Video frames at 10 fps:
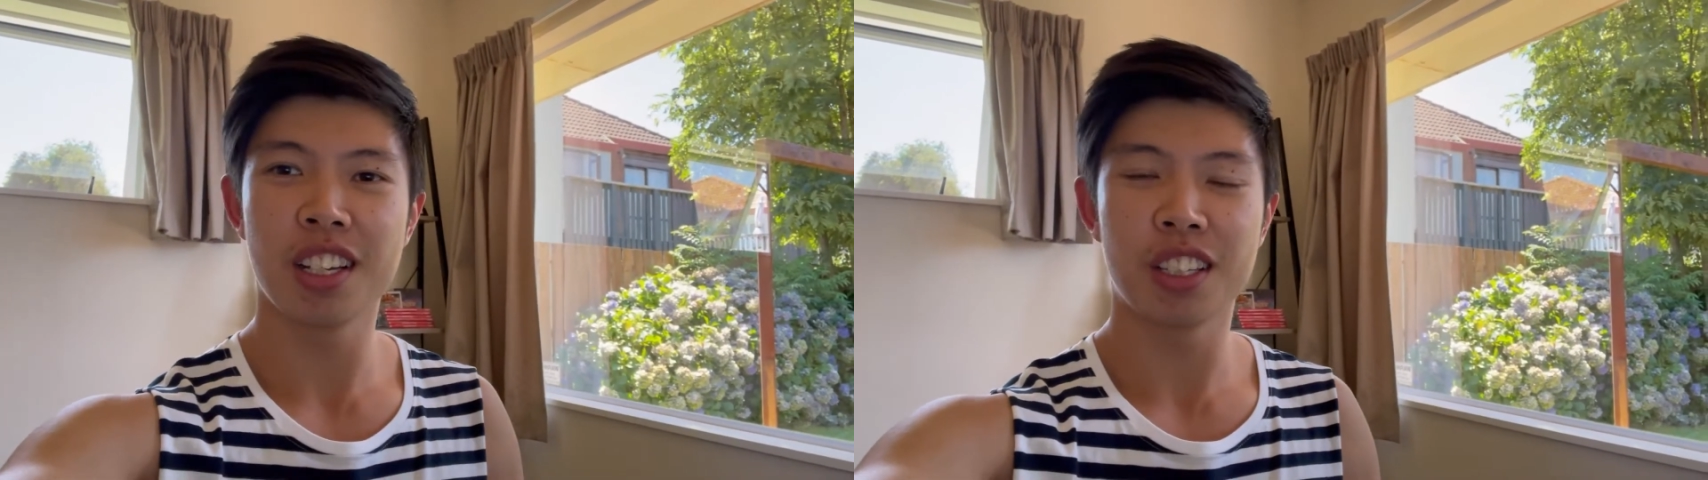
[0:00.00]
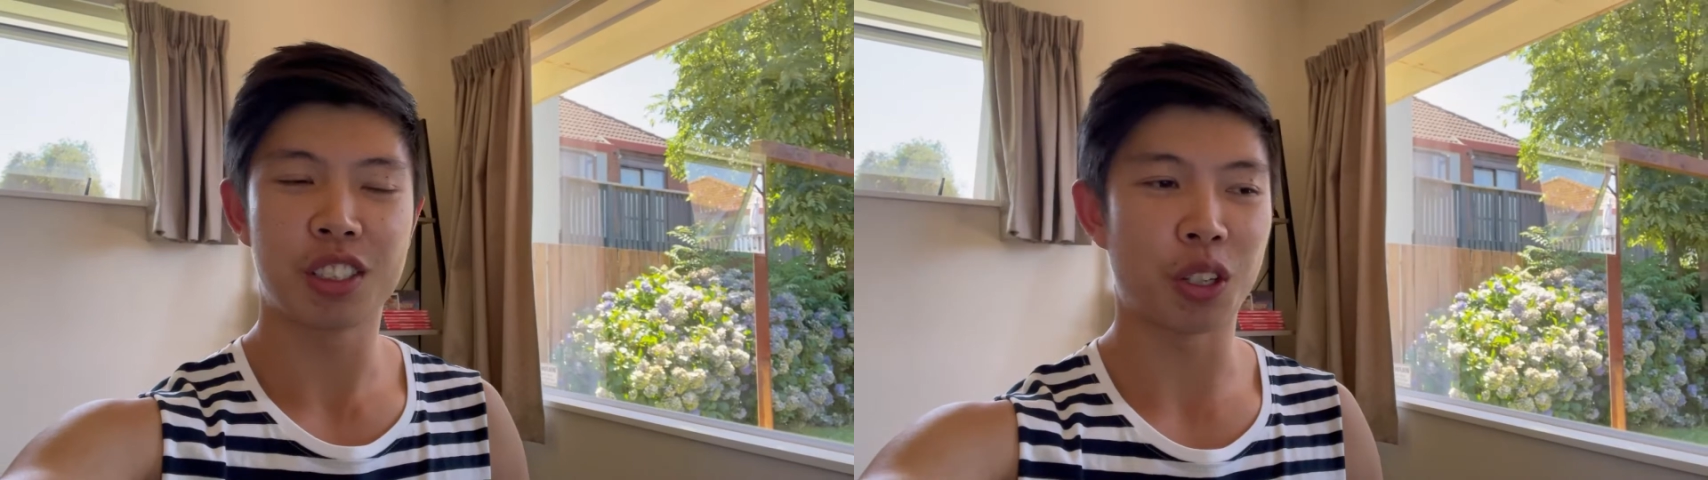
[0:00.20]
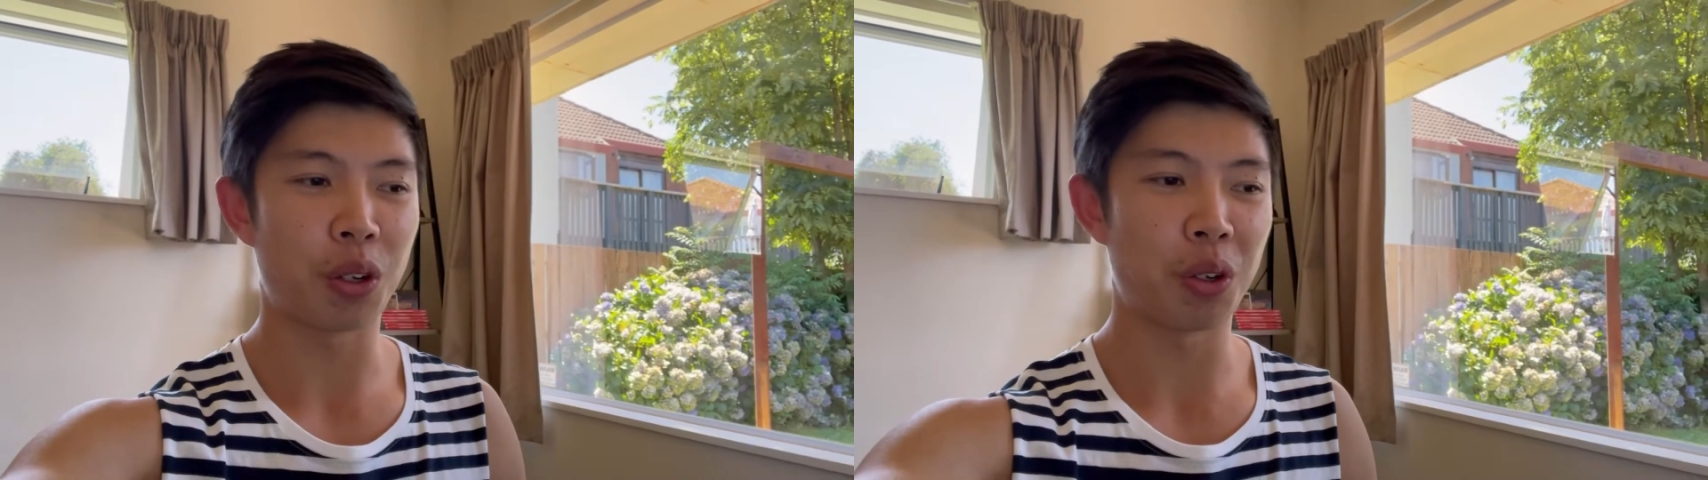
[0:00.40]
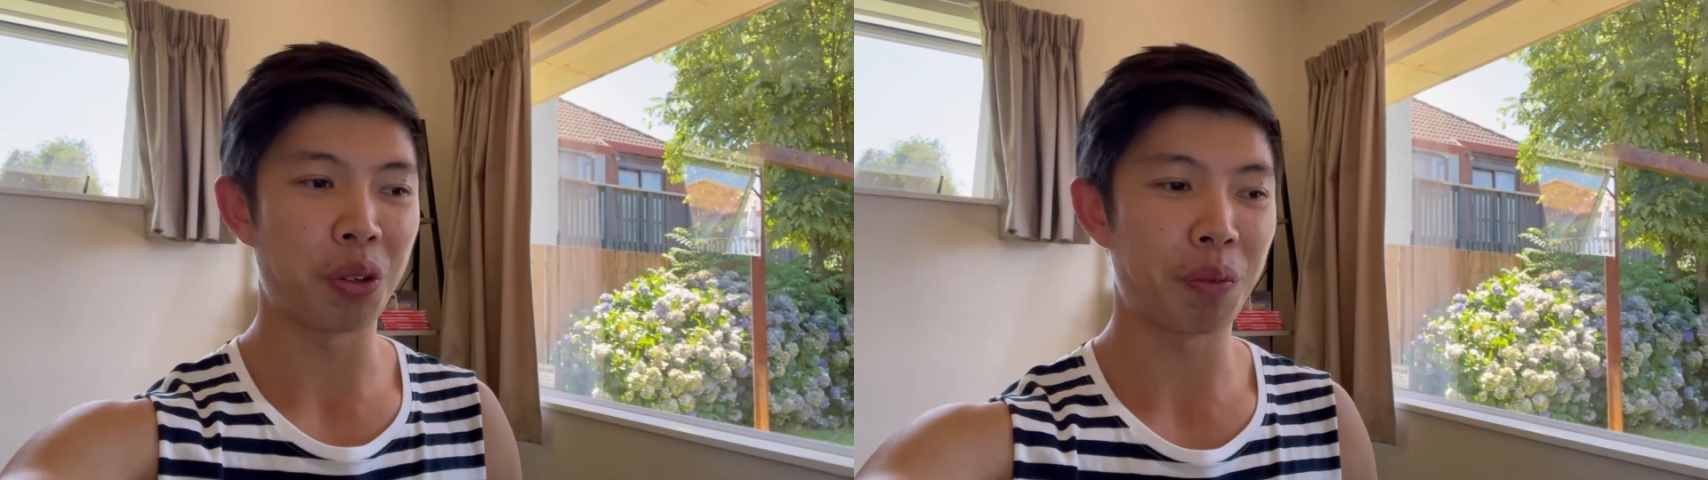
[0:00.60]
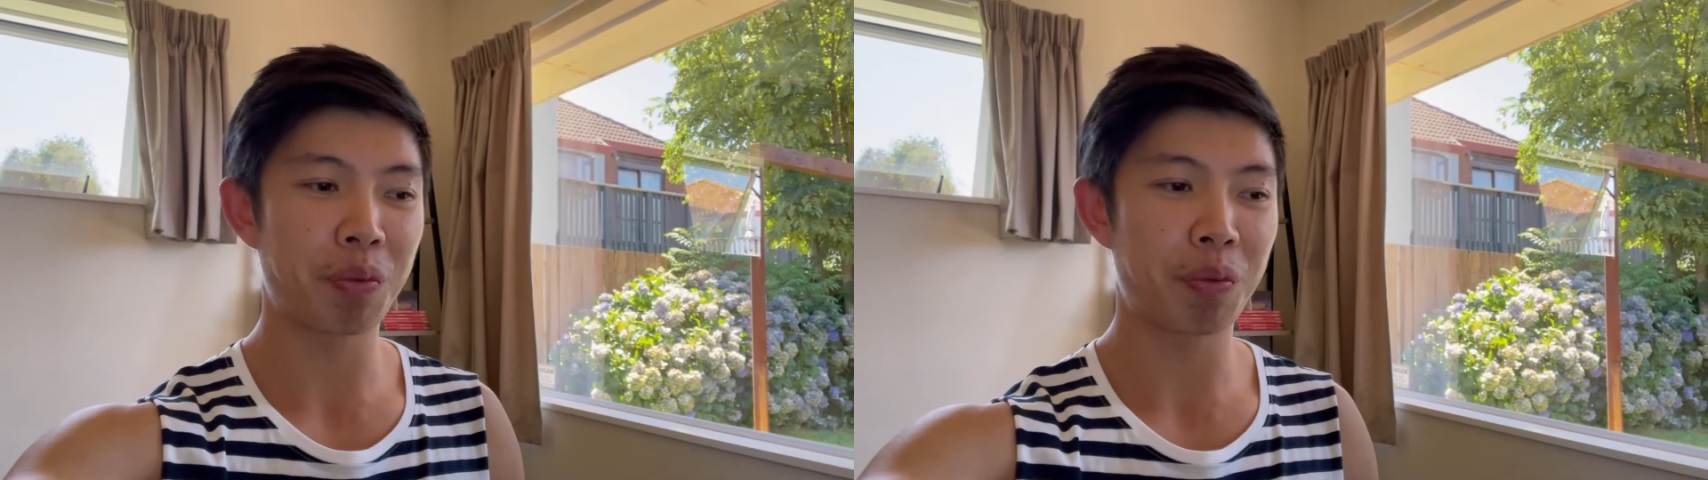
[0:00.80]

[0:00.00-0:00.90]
So